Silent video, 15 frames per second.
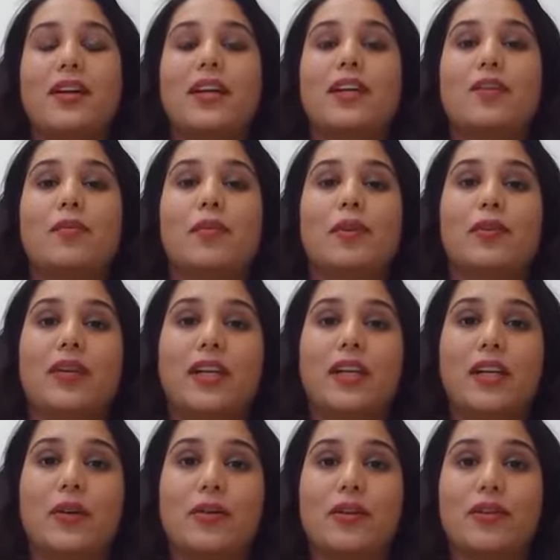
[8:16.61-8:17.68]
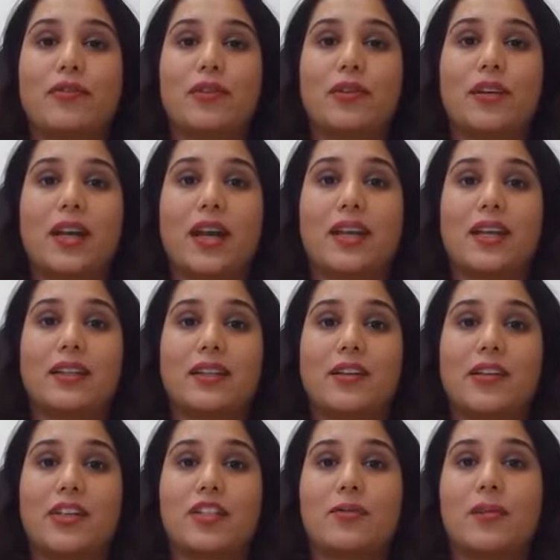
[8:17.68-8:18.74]
and it would be really good if you can
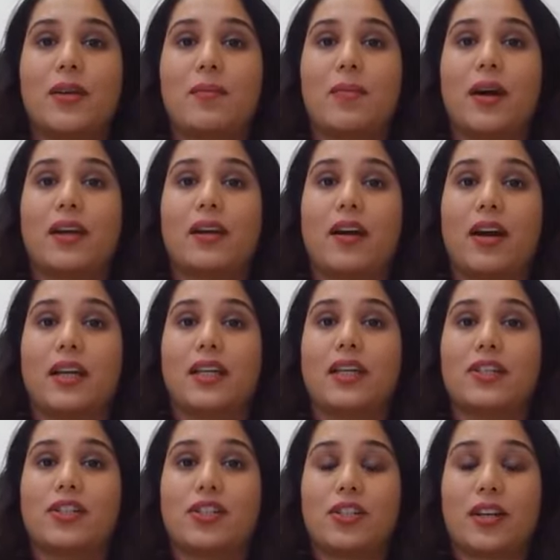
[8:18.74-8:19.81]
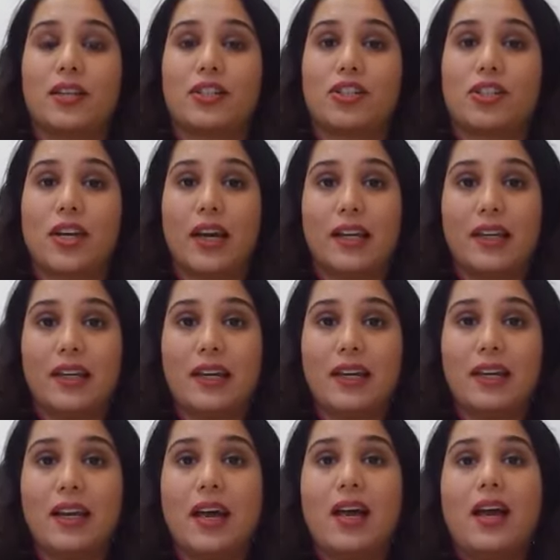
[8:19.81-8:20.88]
encourage me by liking and sharing
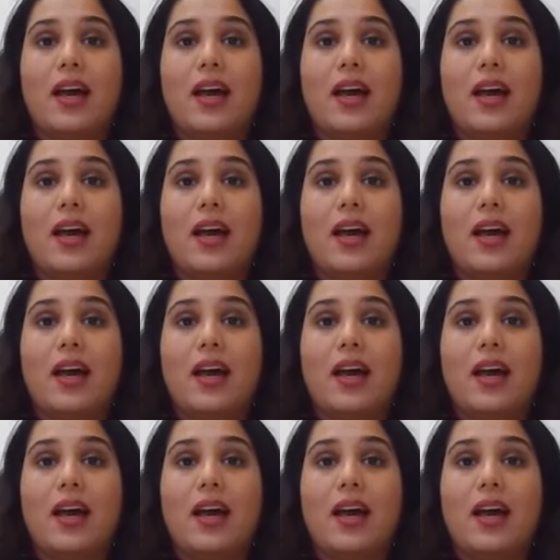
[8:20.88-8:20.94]
it.